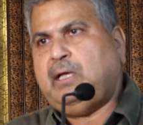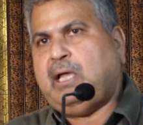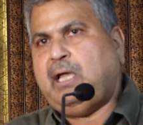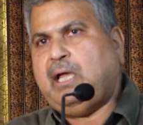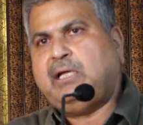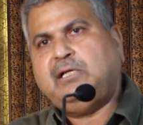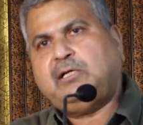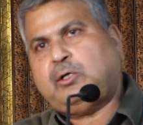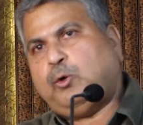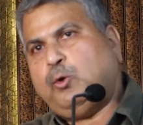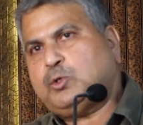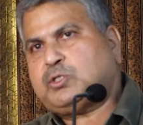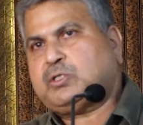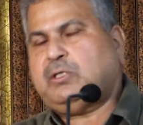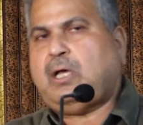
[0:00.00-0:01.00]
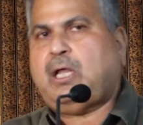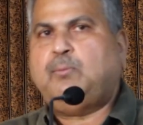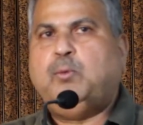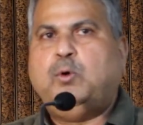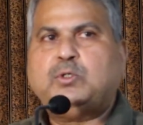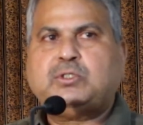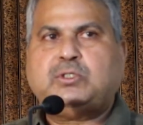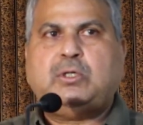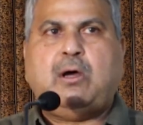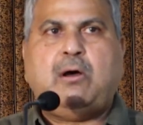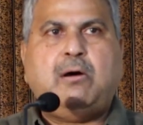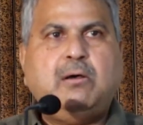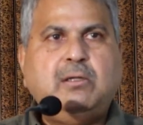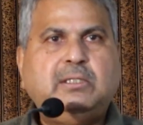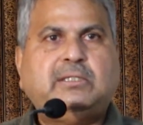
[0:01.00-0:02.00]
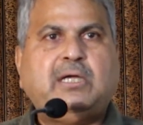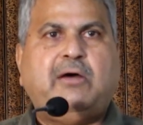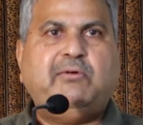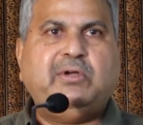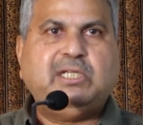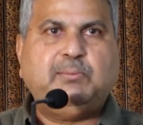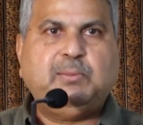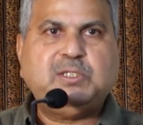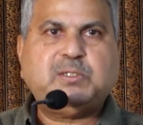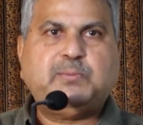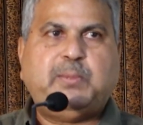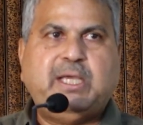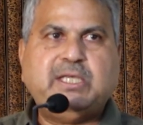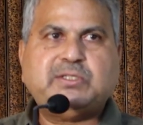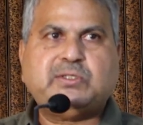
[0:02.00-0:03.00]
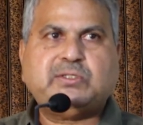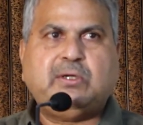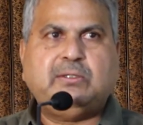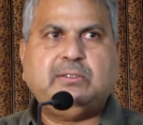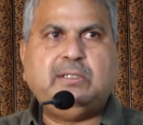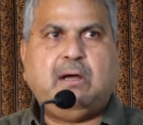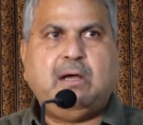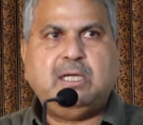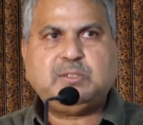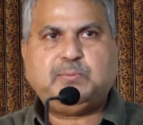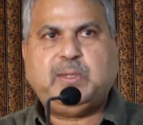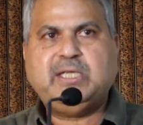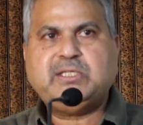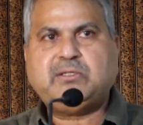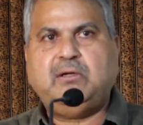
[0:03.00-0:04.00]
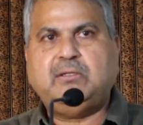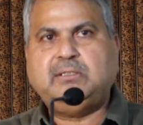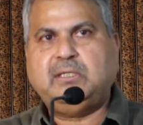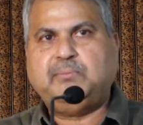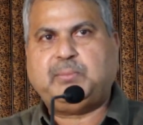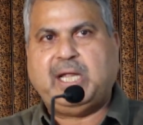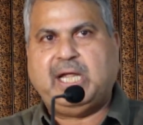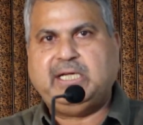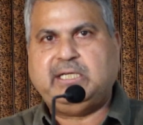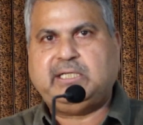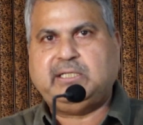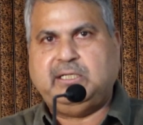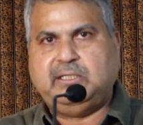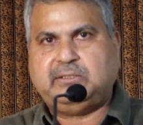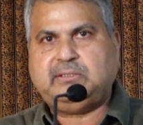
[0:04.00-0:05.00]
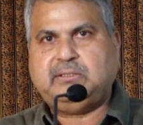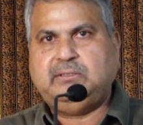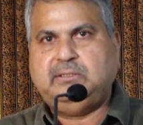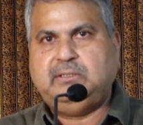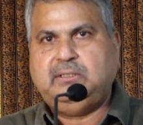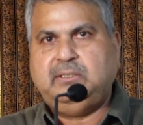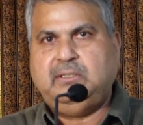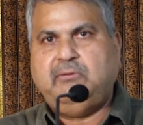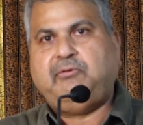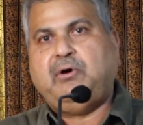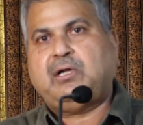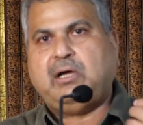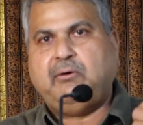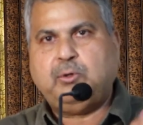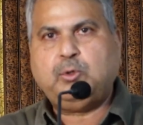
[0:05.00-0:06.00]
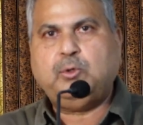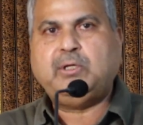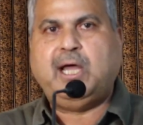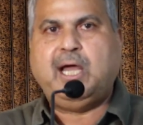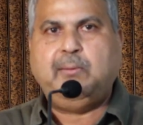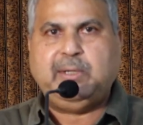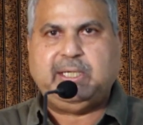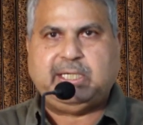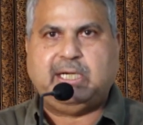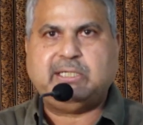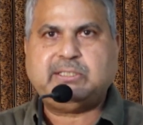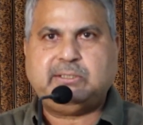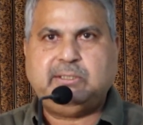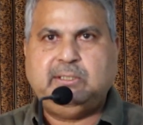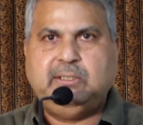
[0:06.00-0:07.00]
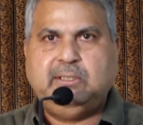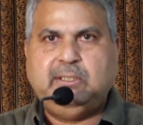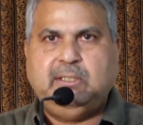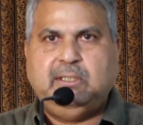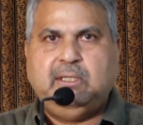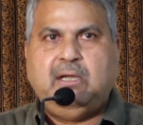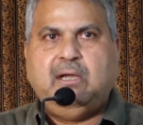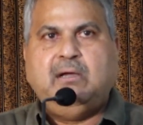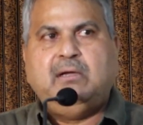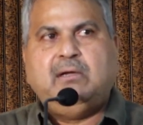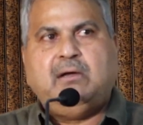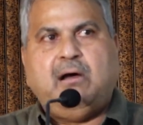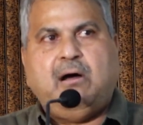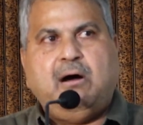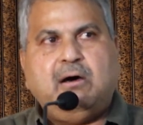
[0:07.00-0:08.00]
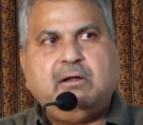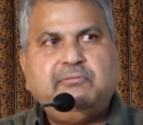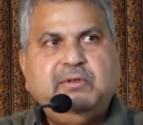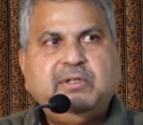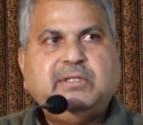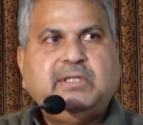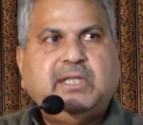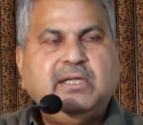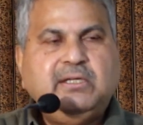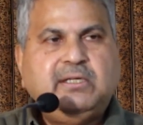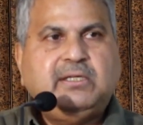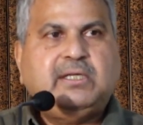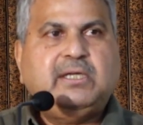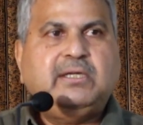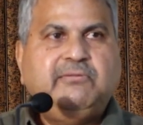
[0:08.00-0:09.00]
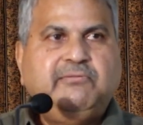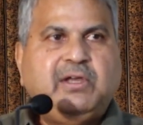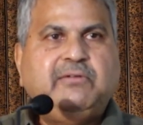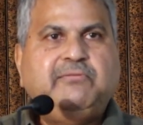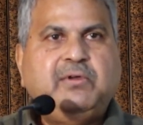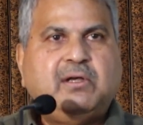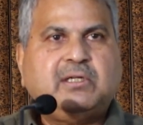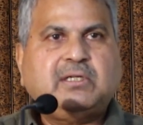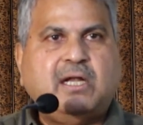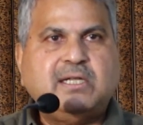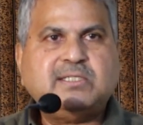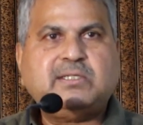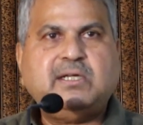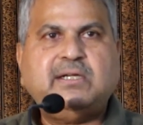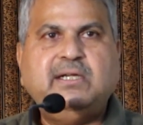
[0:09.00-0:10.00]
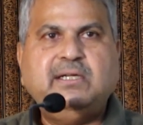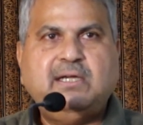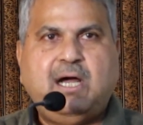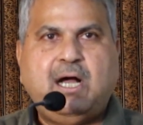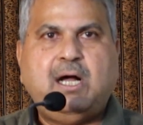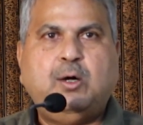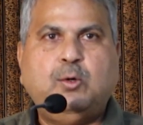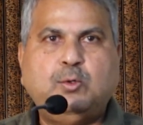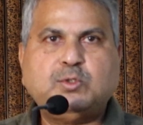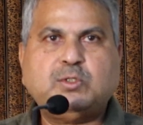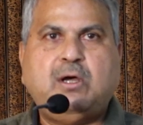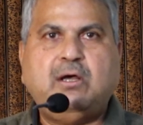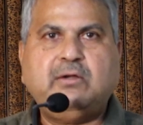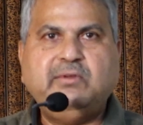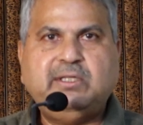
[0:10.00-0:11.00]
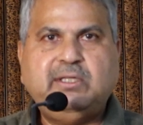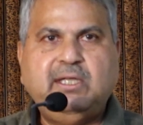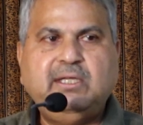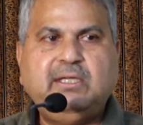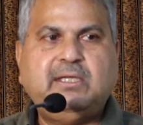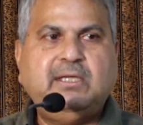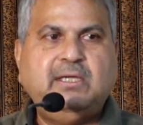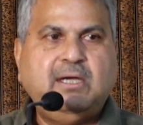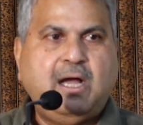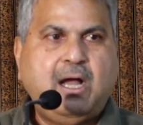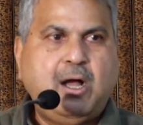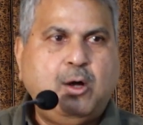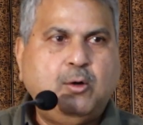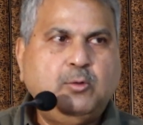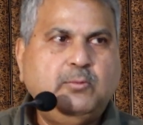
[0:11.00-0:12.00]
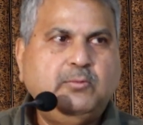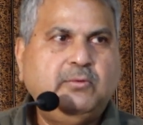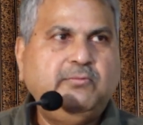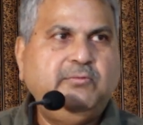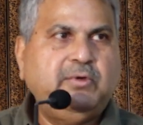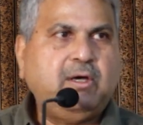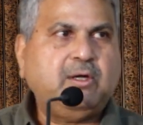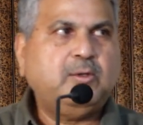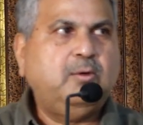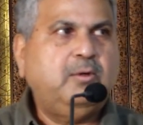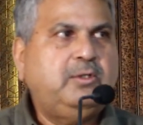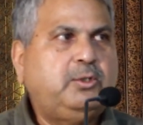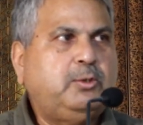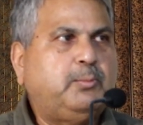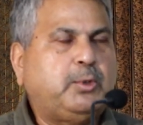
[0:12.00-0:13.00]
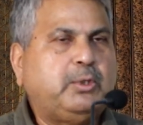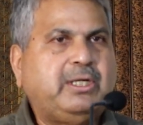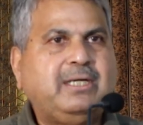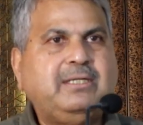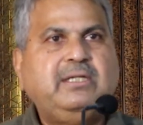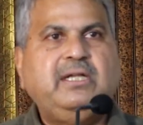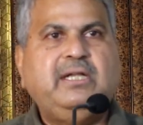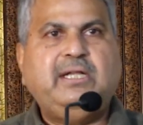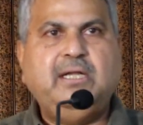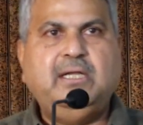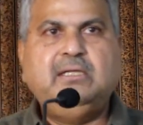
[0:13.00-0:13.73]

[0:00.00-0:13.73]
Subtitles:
encroached almost all the available space on the planet Earth for our own habitat. Are we thinking, when we are constructing a house, are we thinking how we are going to protect the